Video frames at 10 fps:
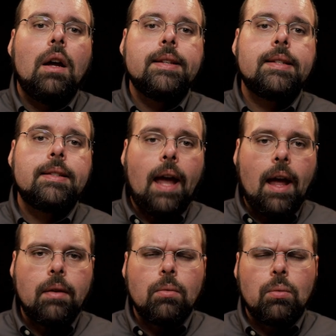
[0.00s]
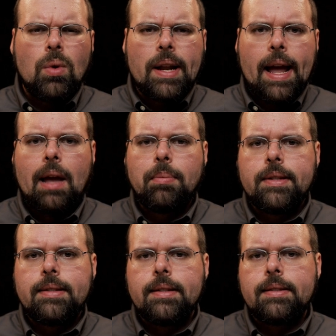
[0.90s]
Instead, what
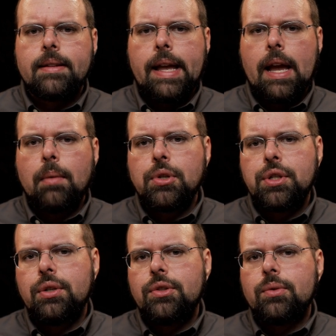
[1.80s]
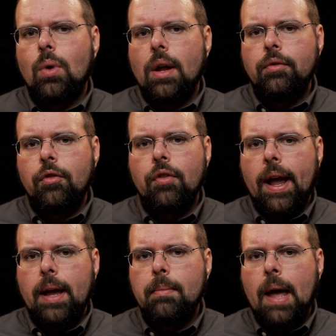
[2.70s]
happens is the camera shoots one frame,